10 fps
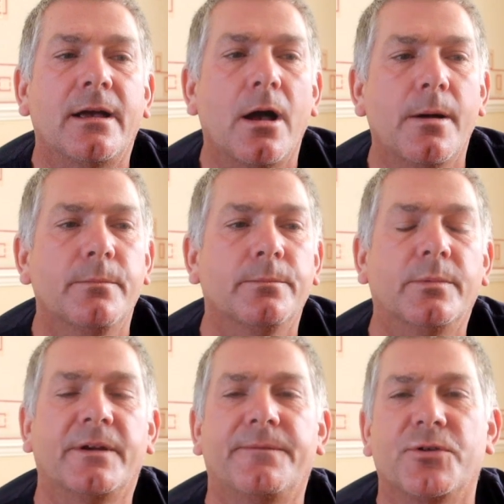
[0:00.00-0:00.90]
When
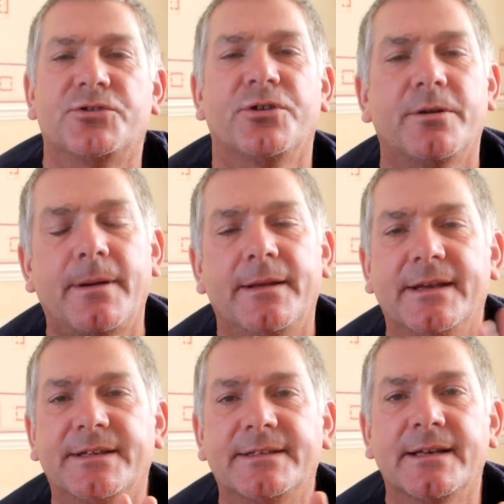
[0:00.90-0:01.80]
I first heard about
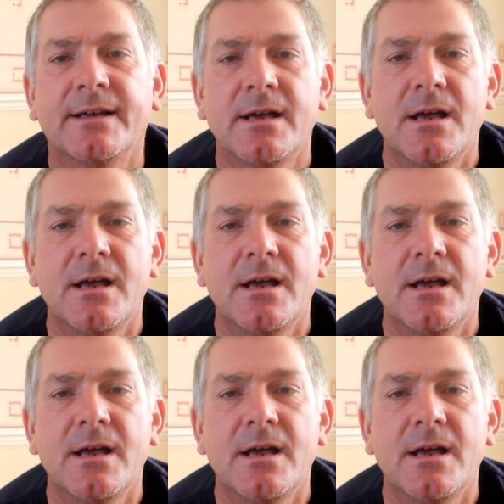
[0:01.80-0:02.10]
this,